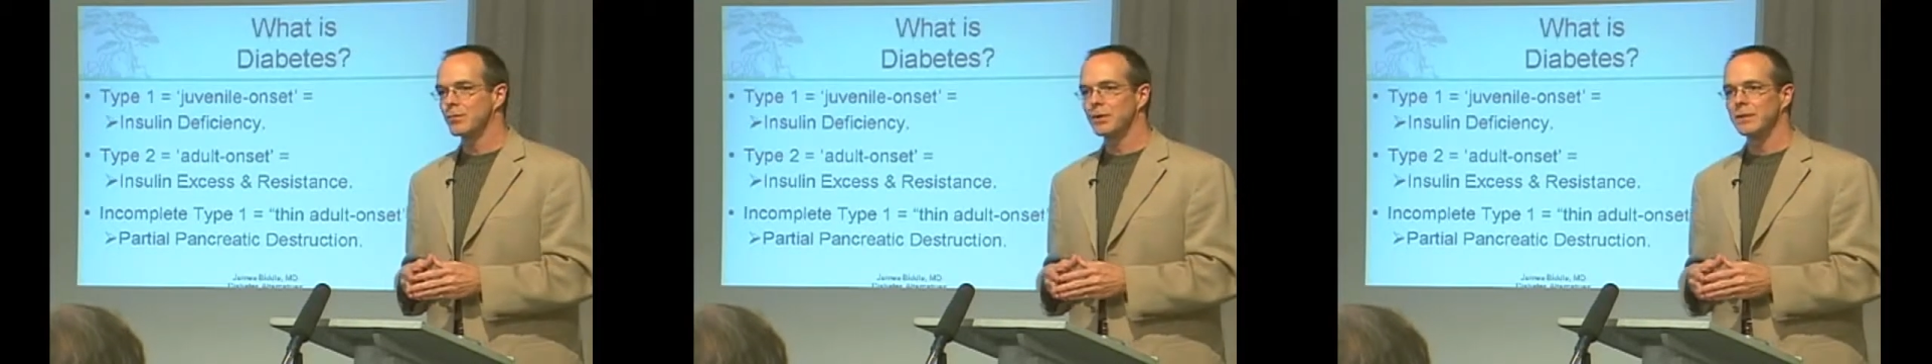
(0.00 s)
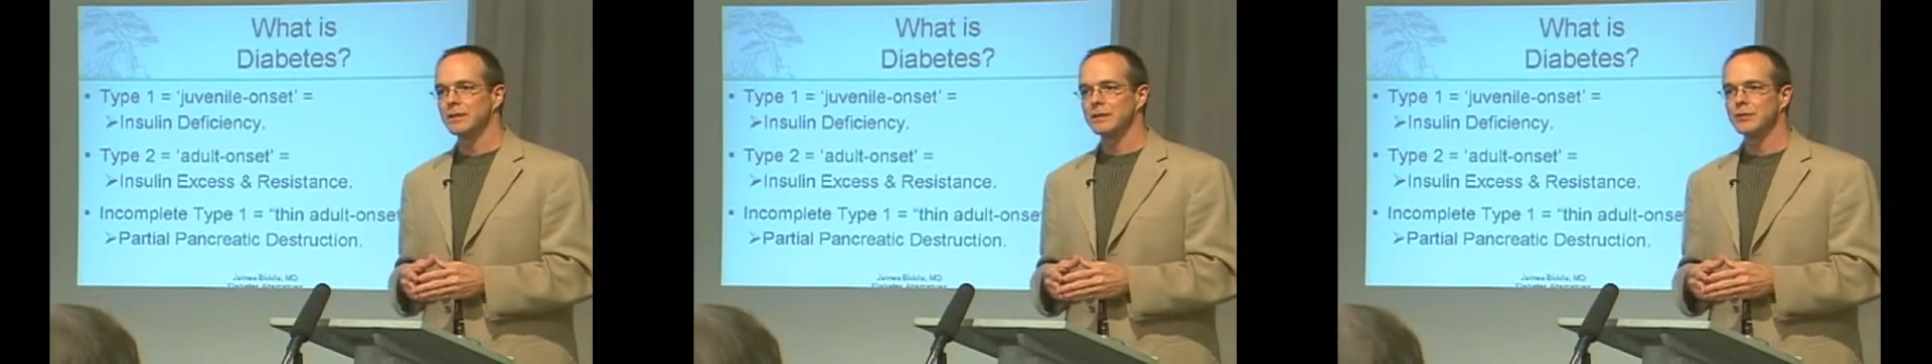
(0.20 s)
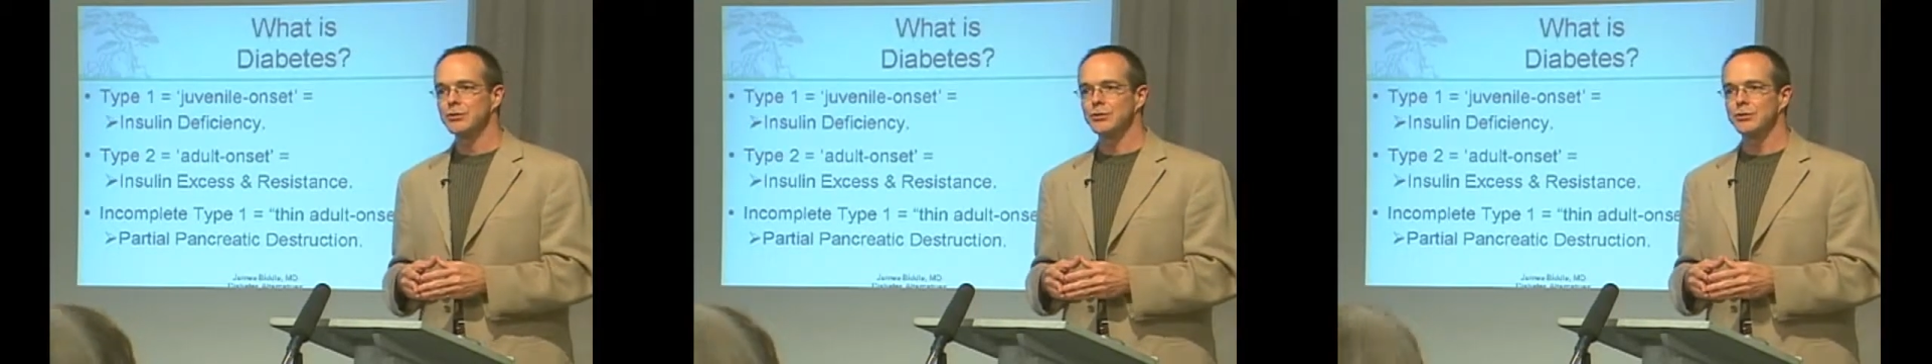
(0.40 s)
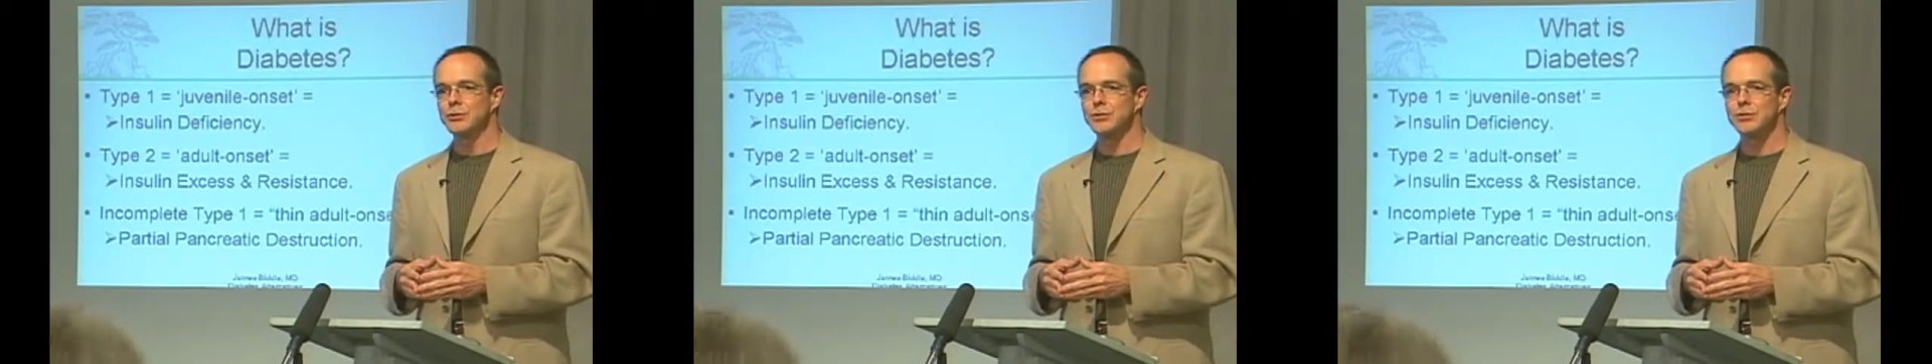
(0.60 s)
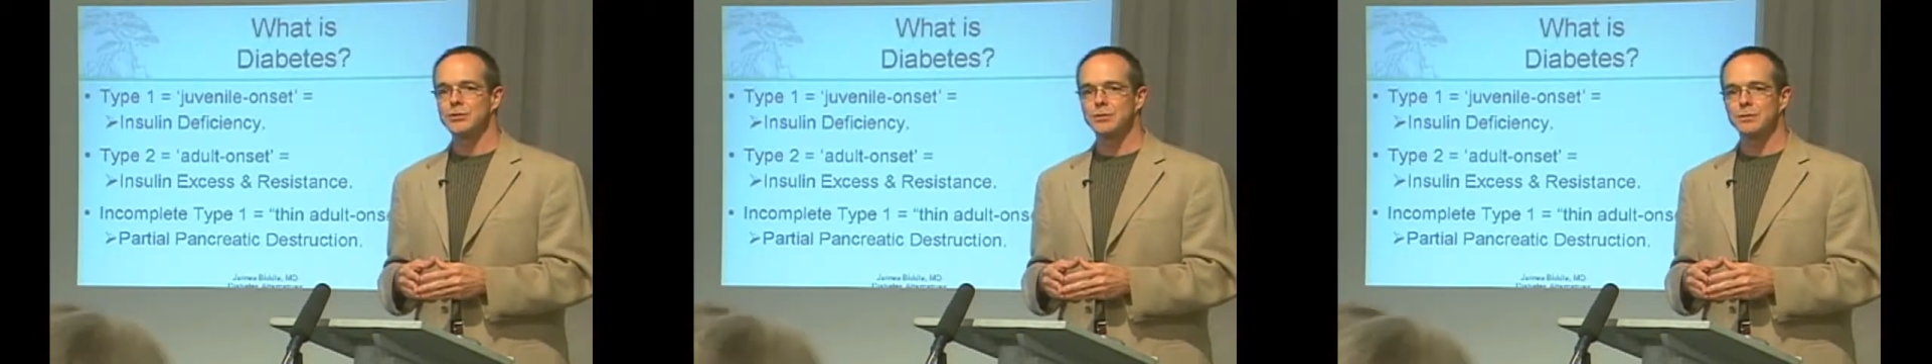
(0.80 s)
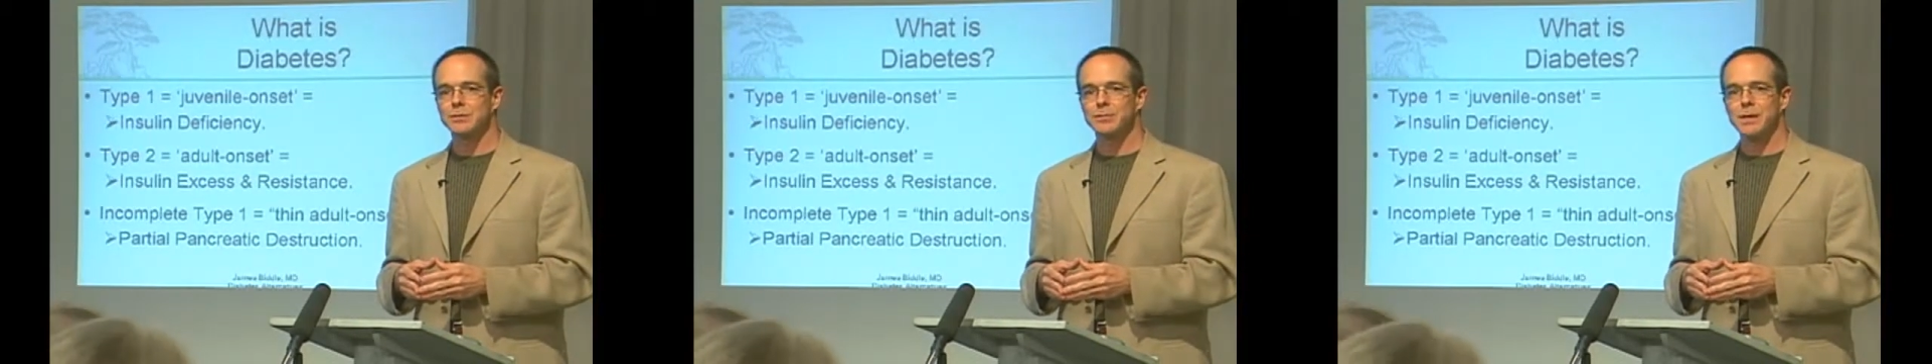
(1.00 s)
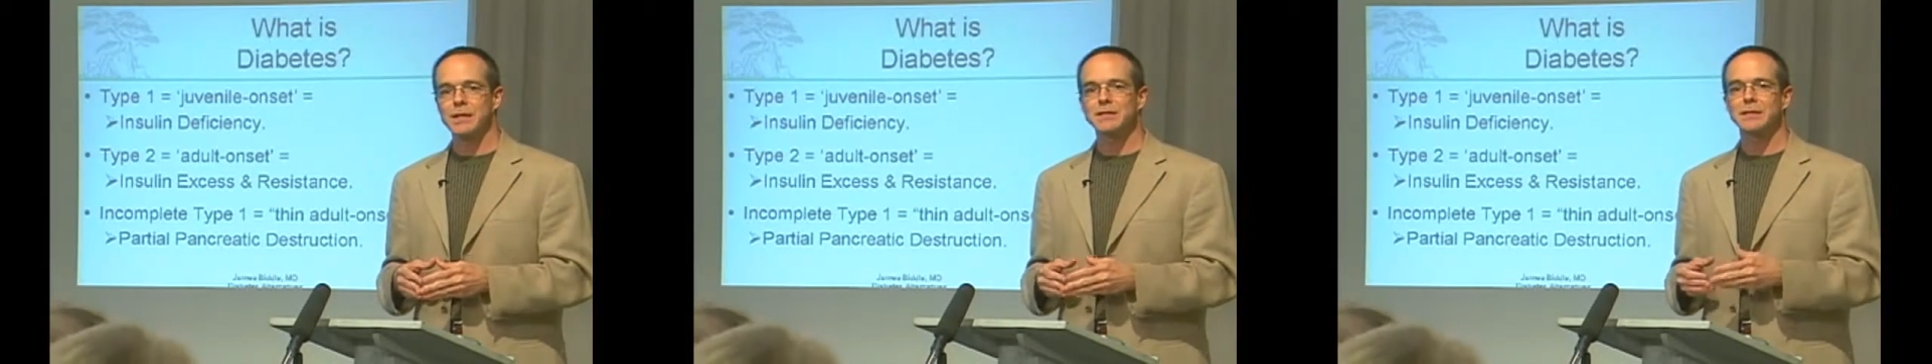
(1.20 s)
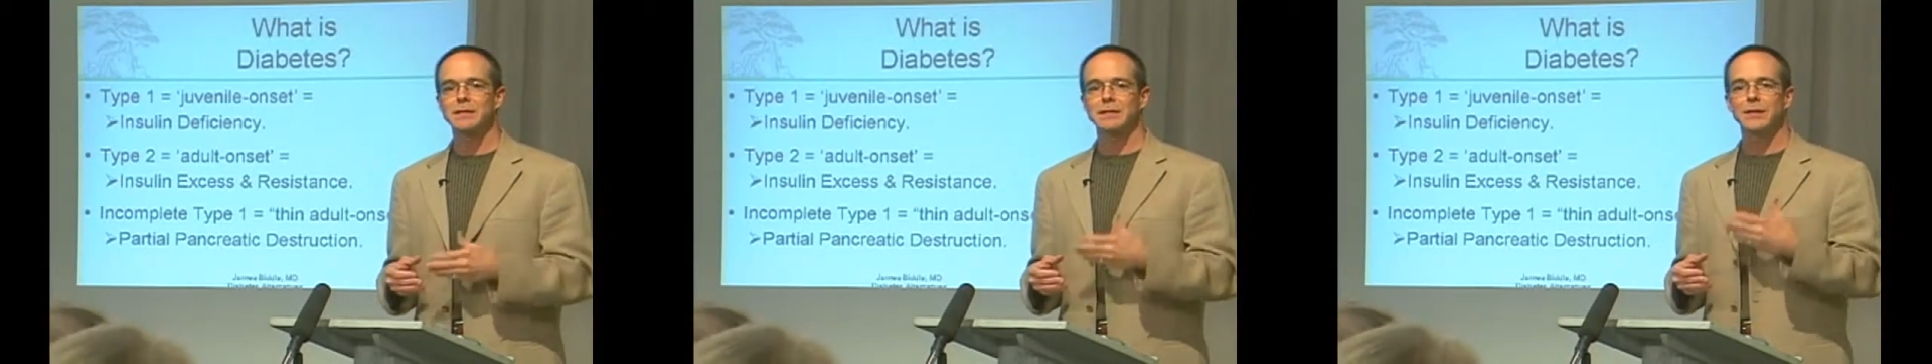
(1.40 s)
we're going to introduce
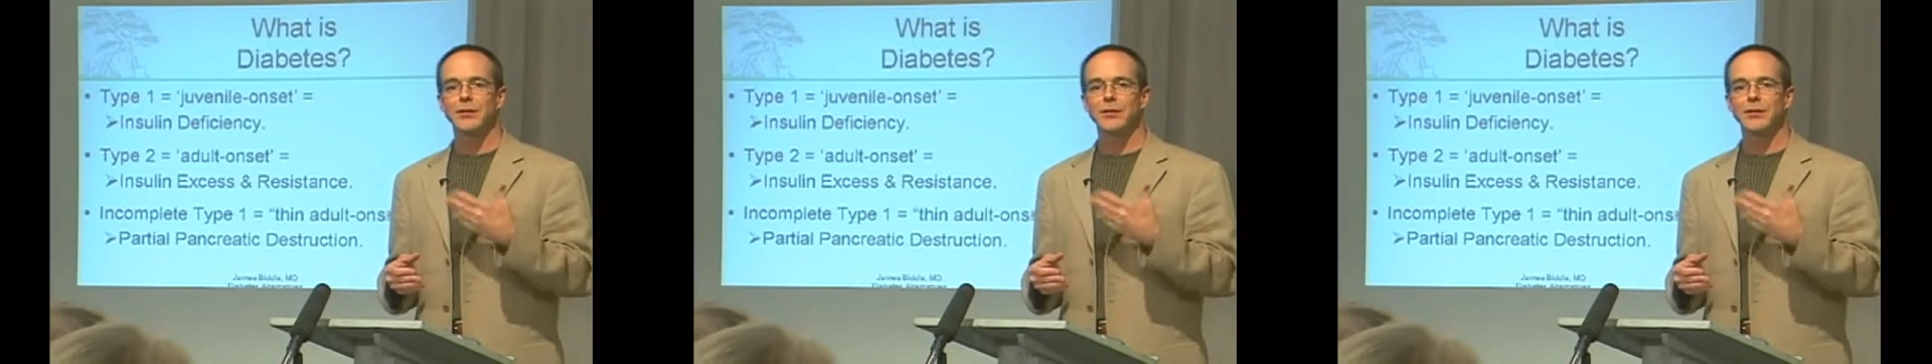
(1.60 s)
basically